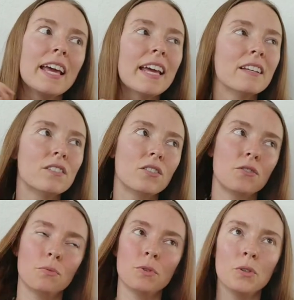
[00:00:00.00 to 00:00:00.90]
is
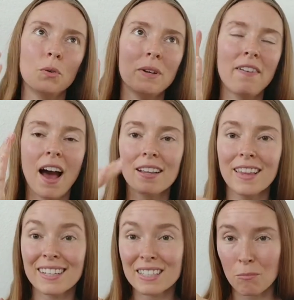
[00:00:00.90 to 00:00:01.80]
through we've had
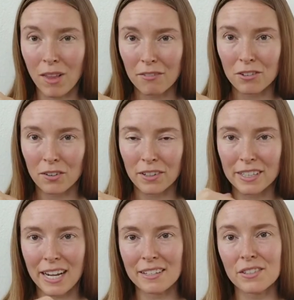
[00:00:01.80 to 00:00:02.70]
like some leftover
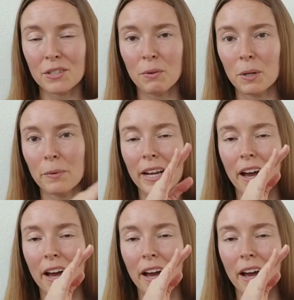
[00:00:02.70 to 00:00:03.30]
days so where we